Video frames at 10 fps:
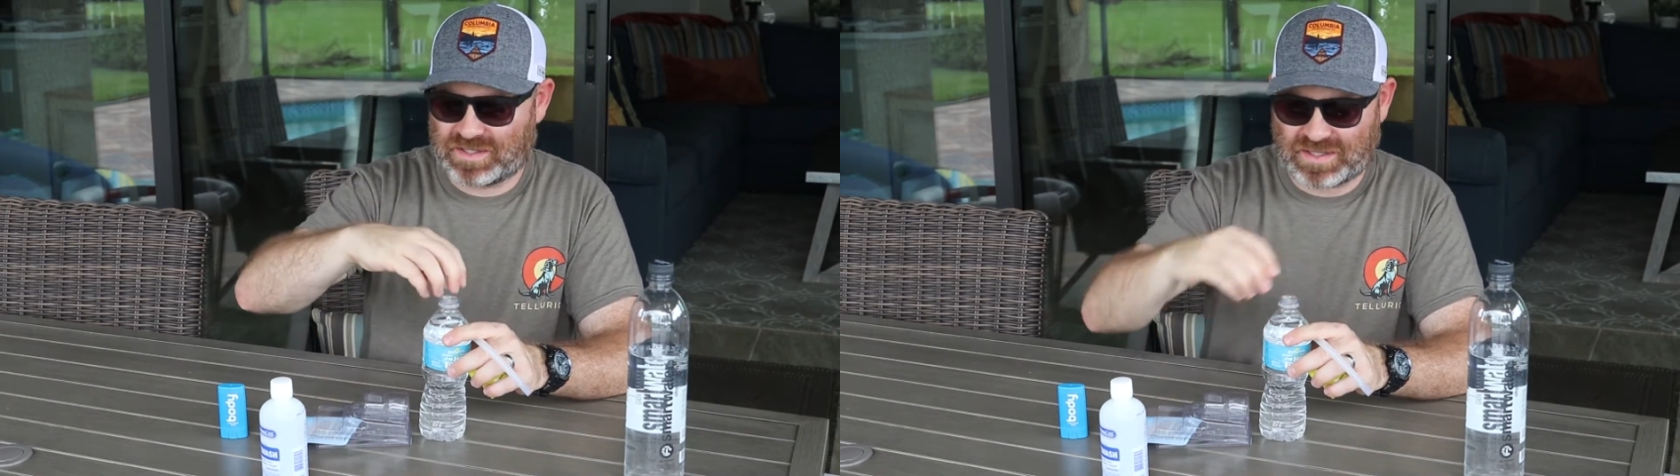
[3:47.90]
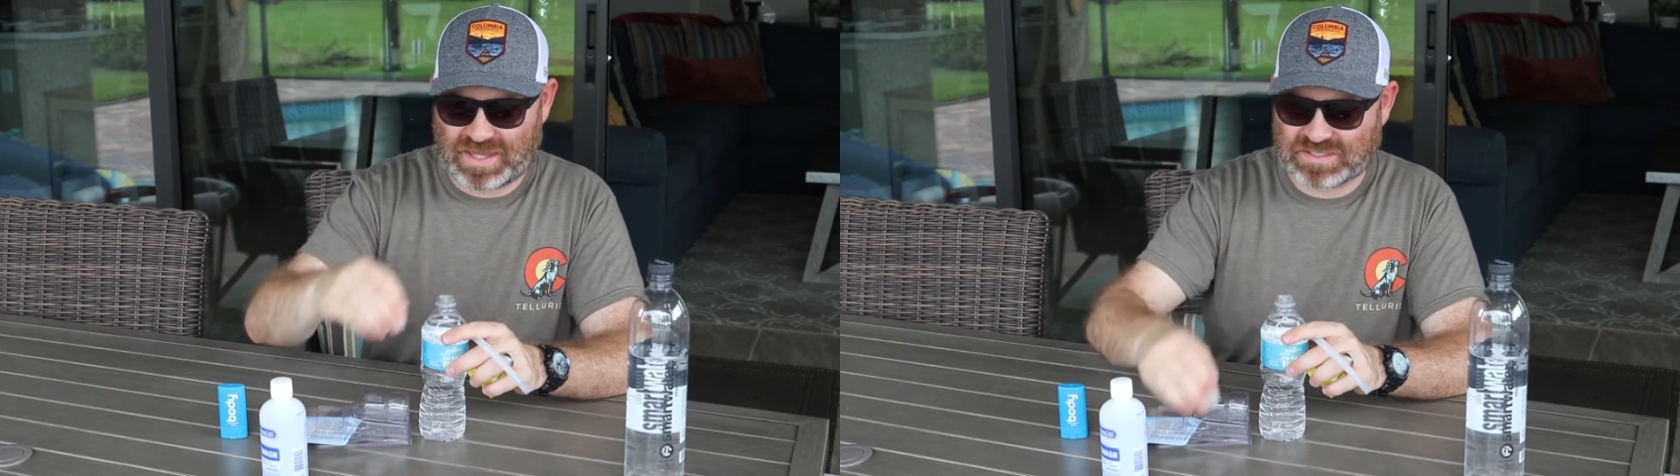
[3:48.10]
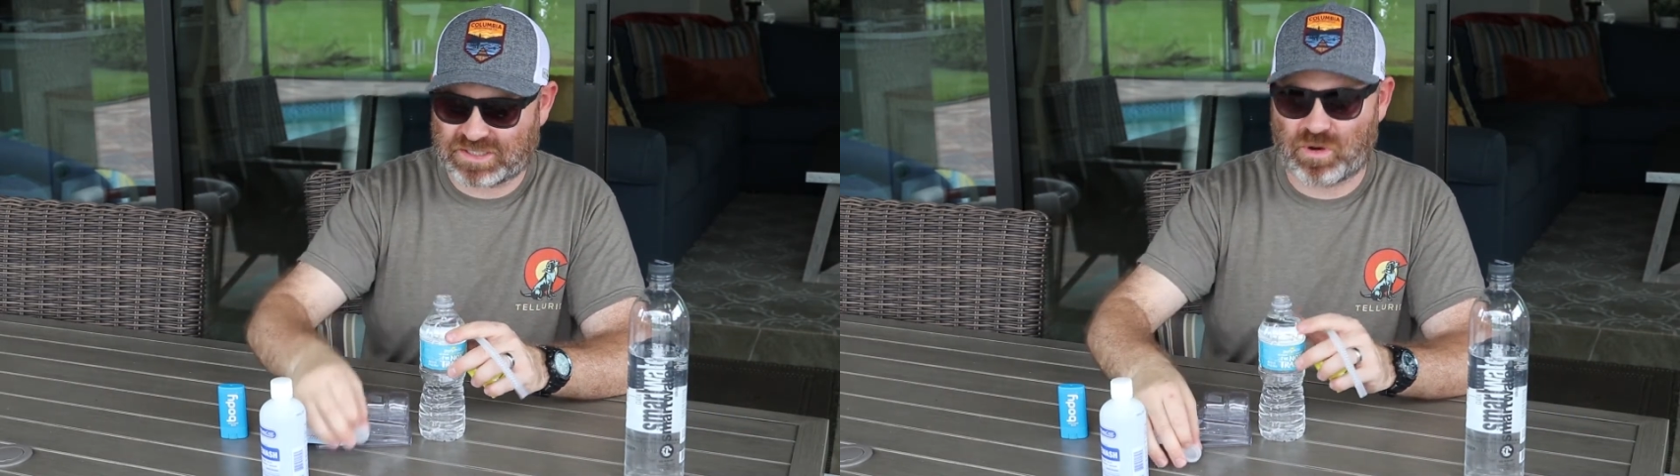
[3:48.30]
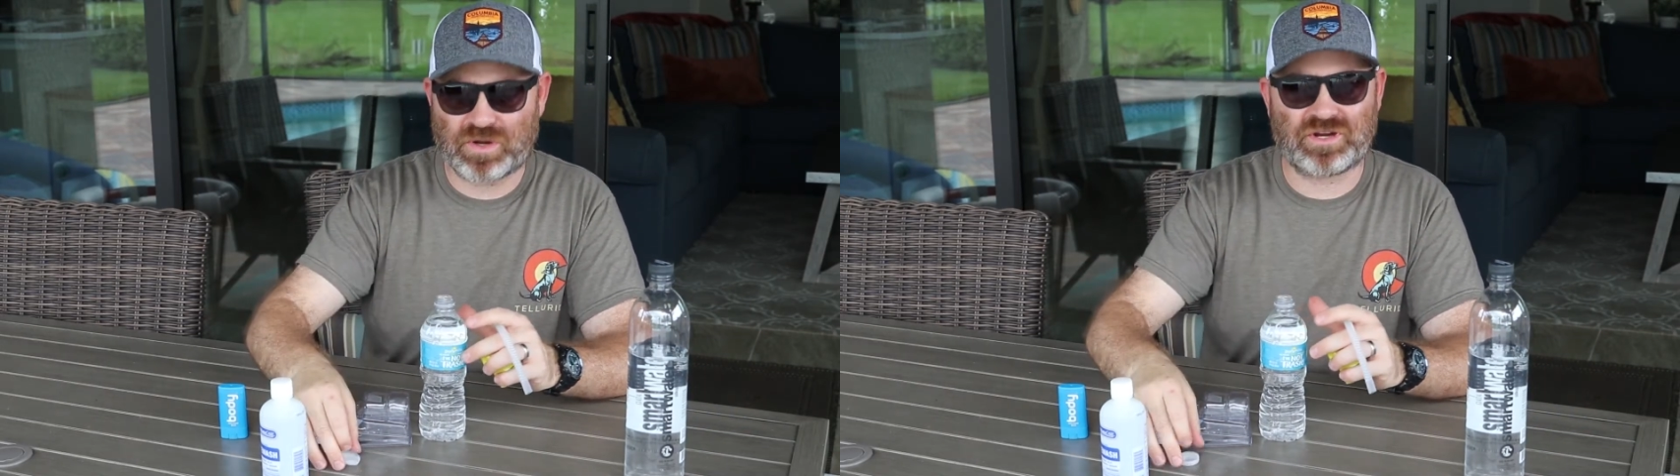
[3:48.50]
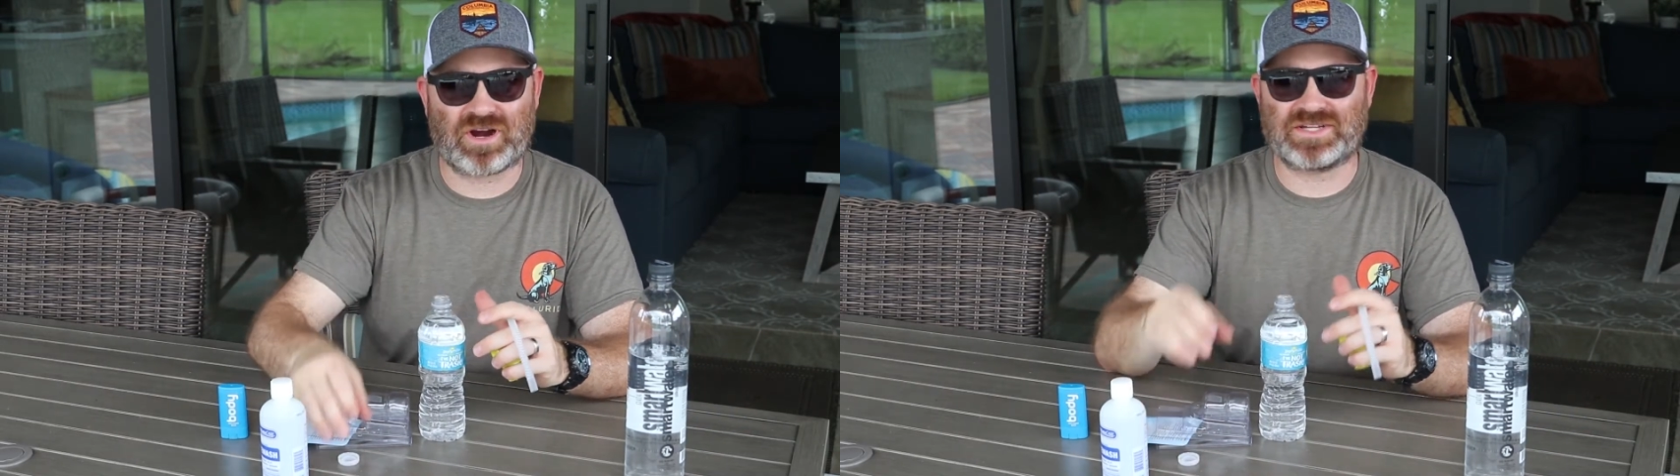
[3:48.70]
get
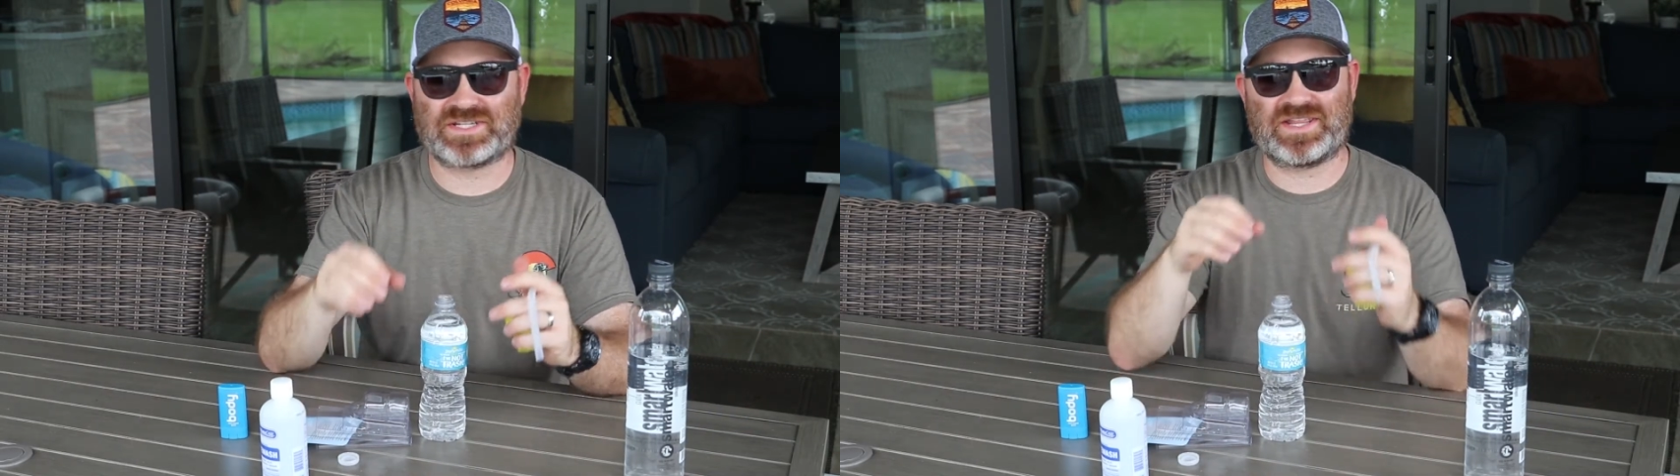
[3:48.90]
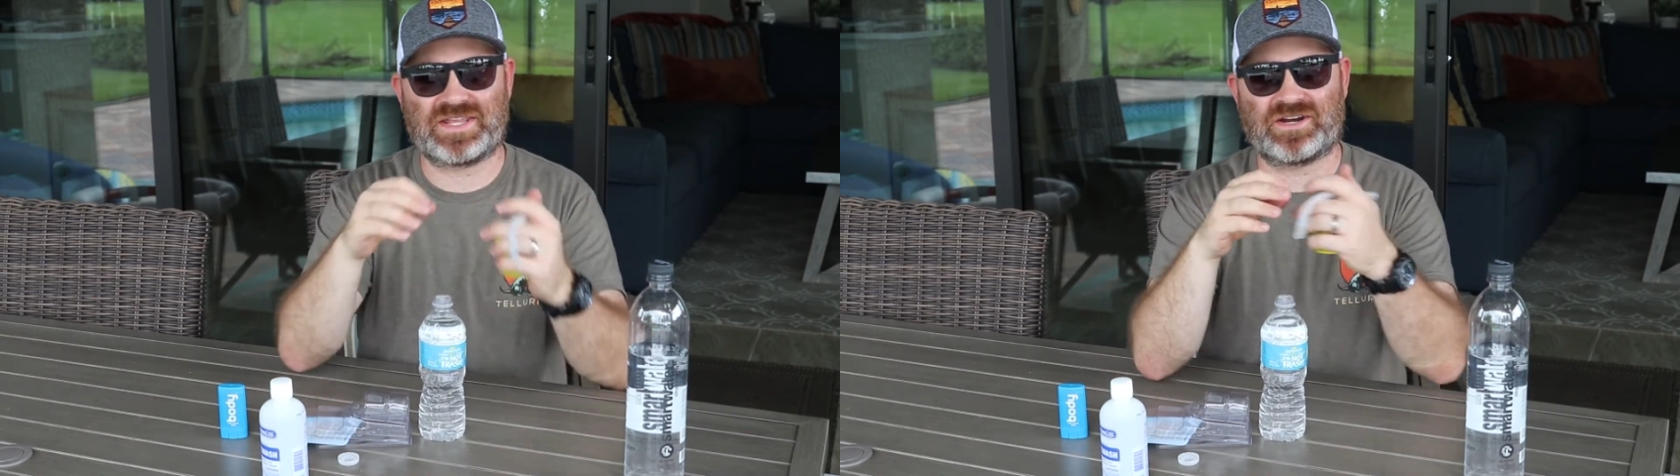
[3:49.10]
smoke in your eyes and